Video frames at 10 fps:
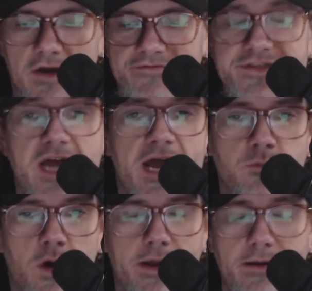side
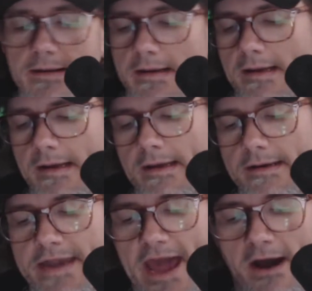one.
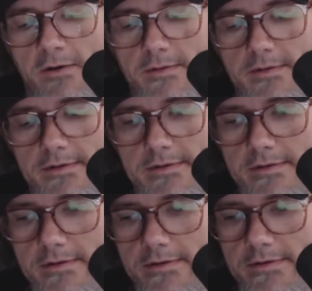Now,
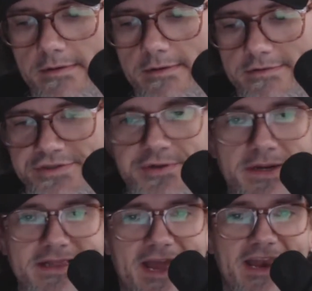
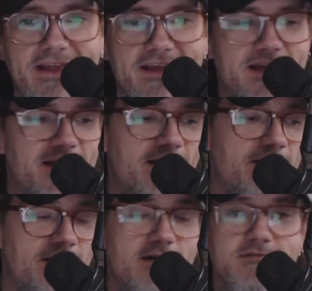during that,
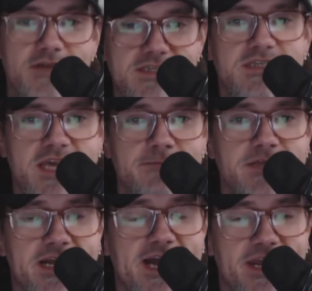it skipped,
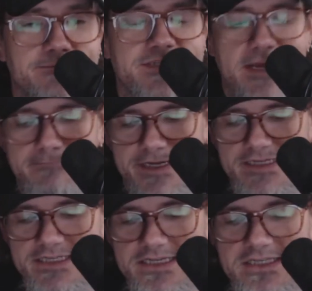and I got upset
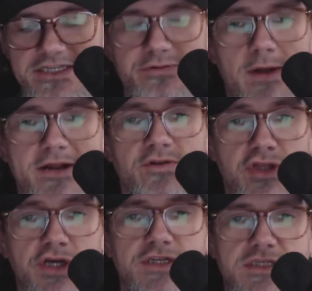because this record
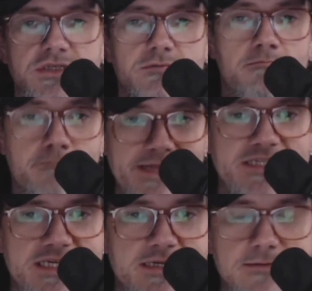looks
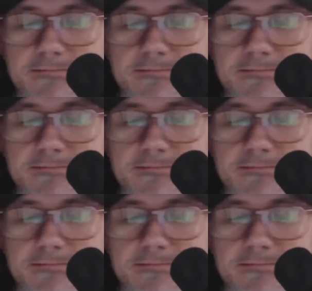minty